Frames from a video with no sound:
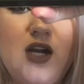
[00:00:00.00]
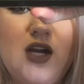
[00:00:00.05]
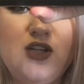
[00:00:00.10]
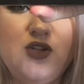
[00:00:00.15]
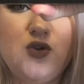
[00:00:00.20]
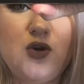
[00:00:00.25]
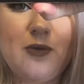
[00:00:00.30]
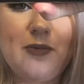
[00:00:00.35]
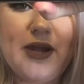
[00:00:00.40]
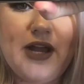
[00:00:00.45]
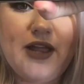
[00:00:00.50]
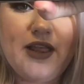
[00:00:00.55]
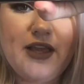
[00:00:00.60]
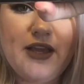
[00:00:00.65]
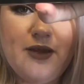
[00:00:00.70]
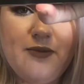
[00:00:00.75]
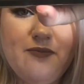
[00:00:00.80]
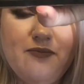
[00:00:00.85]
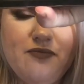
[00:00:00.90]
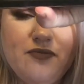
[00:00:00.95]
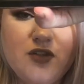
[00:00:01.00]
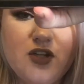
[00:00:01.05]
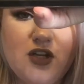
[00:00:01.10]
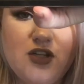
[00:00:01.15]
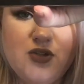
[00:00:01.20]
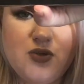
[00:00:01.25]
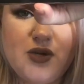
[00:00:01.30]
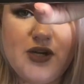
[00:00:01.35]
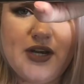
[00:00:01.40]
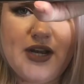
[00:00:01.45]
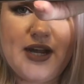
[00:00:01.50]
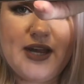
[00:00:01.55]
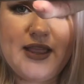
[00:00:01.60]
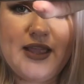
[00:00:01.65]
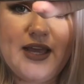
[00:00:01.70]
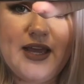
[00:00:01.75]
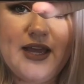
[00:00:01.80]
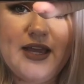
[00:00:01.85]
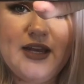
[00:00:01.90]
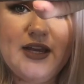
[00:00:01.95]
contour palette, contour and
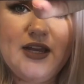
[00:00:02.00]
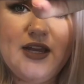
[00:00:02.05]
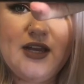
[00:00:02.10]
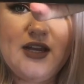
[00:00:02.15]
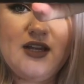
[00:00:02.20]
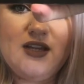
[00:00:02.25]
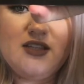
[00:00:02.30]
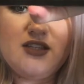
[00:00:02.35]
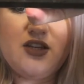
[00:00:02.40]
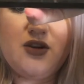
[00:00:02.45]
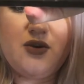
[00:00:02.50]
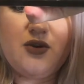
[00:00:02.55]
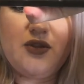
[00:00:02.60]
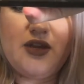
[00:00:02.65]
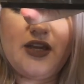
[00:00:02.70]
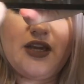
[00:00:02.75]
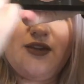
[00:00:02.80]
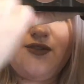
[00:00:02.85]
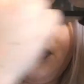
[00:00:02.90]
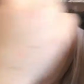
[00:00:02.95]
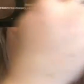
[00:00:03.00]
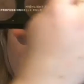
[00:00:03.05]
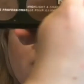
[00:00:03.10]
highlight. So it gives you